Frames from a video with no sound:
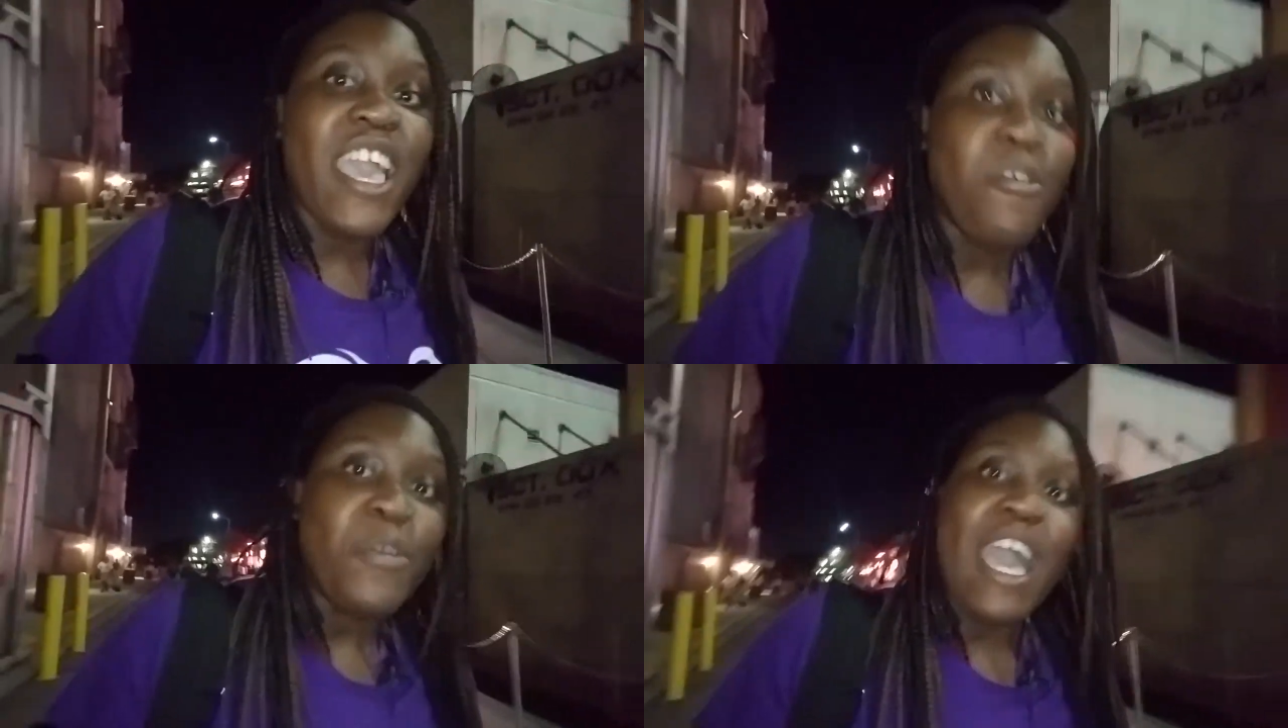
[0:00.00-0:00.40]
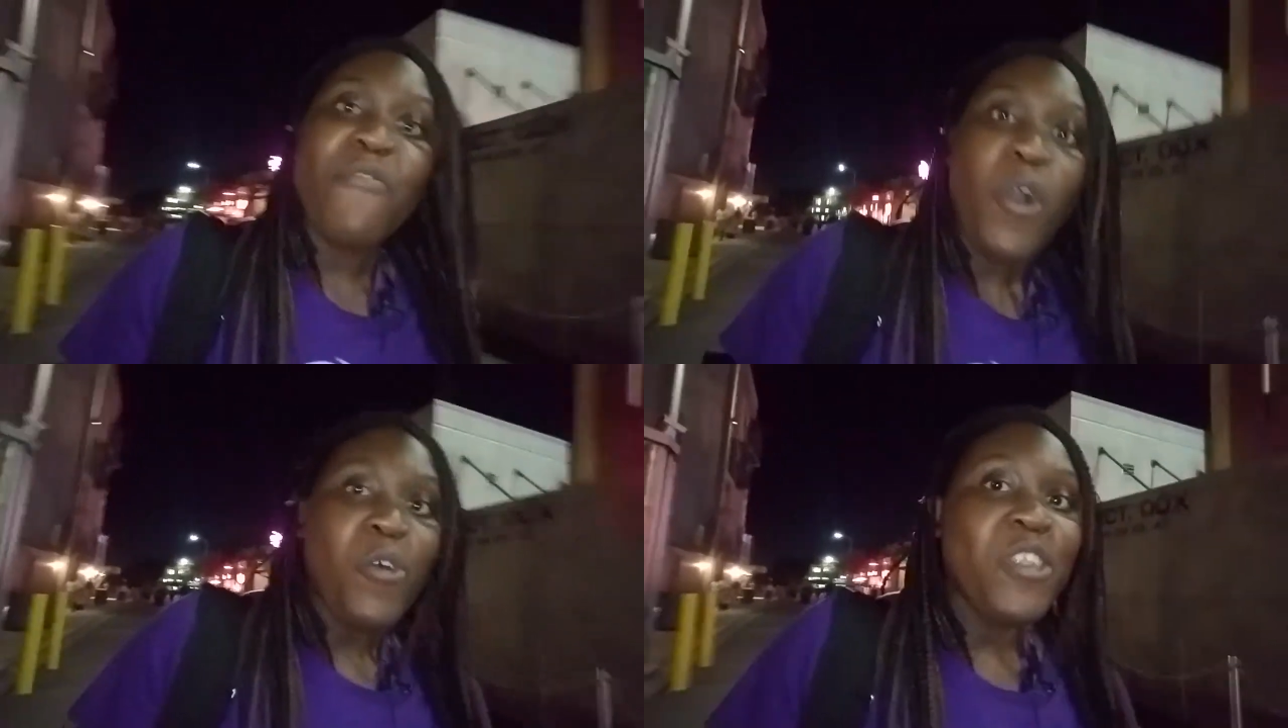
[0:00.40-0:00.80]
hey, we
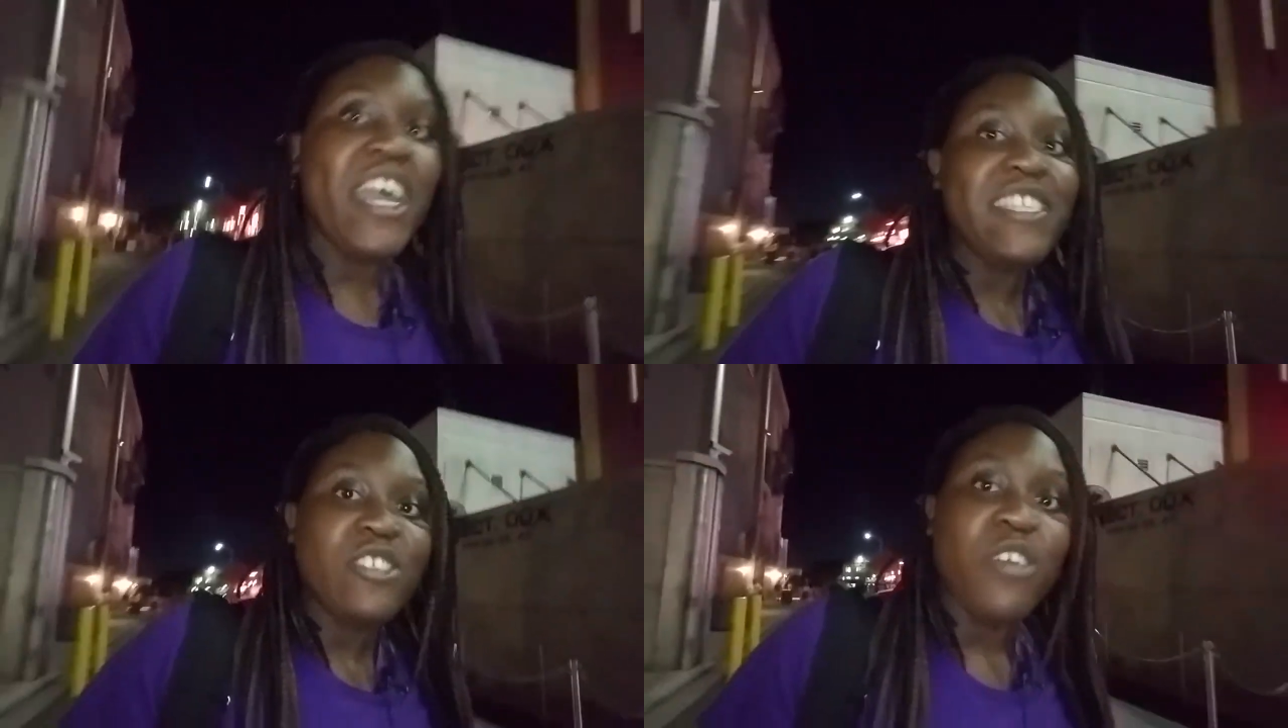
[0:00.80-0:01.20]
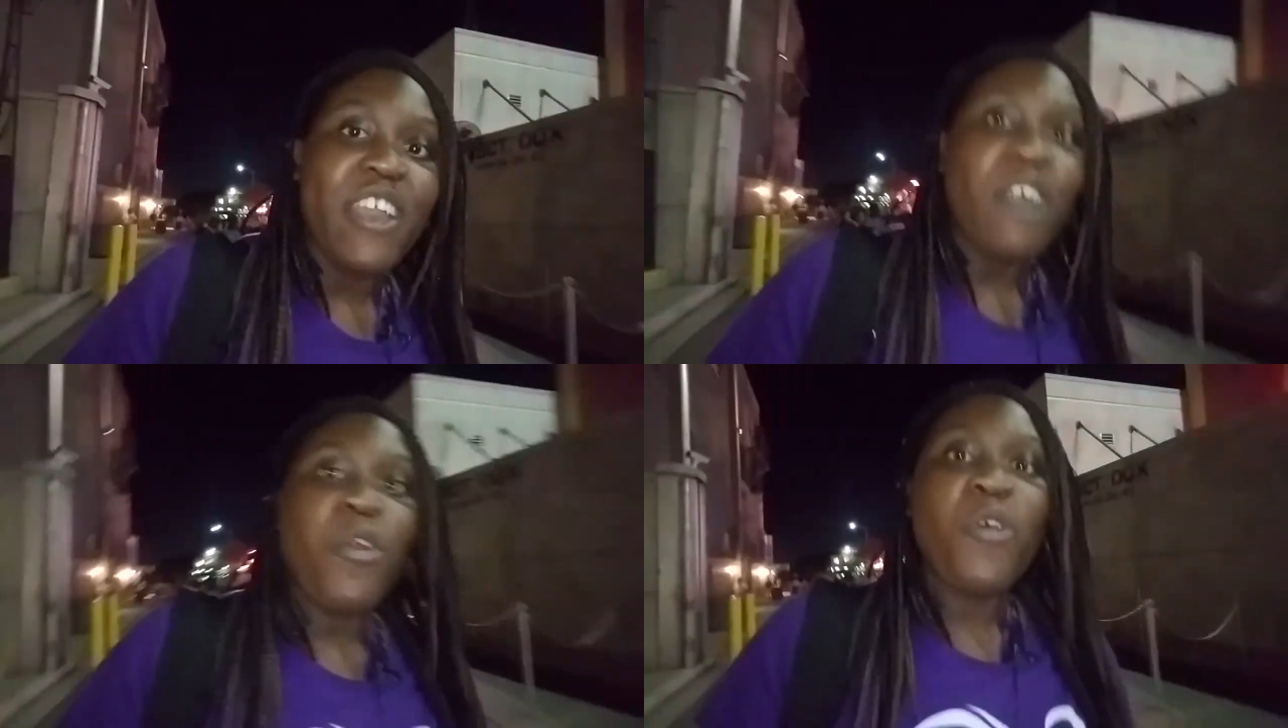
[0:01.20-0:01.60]
have all night to
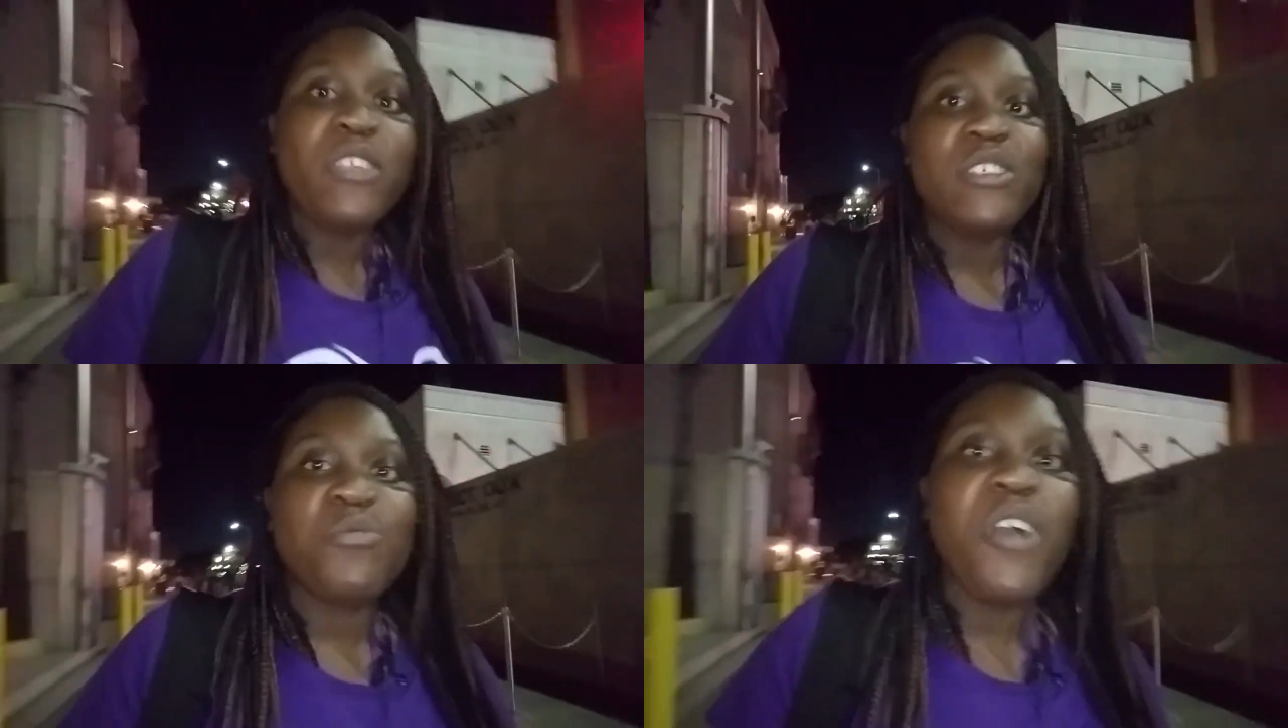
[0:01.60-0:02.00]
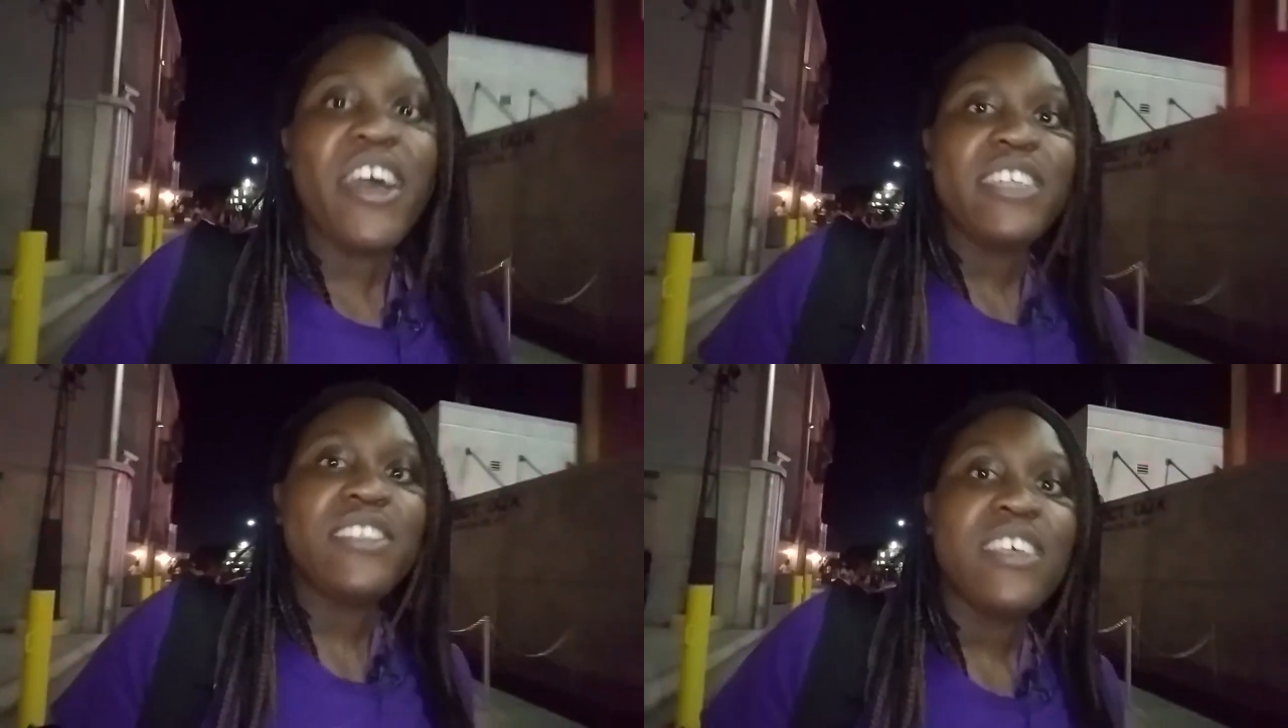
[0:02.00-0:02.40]
try out all these
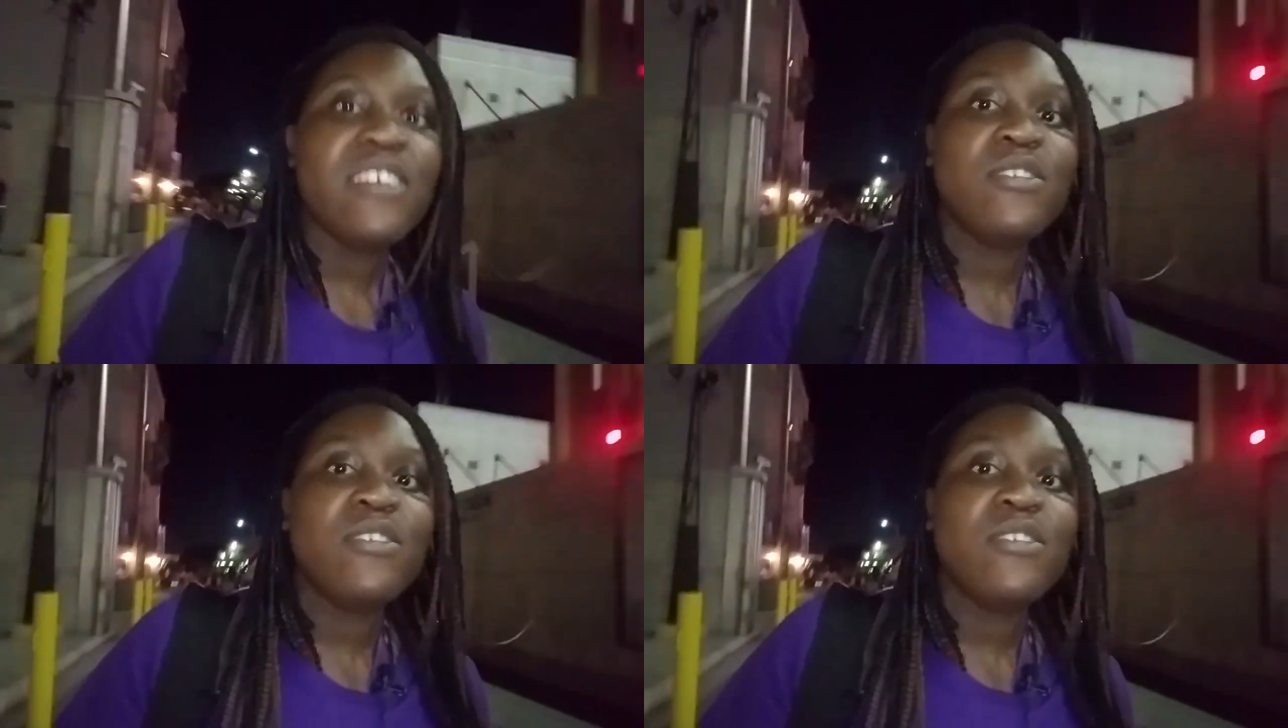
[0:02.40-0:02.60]
rides.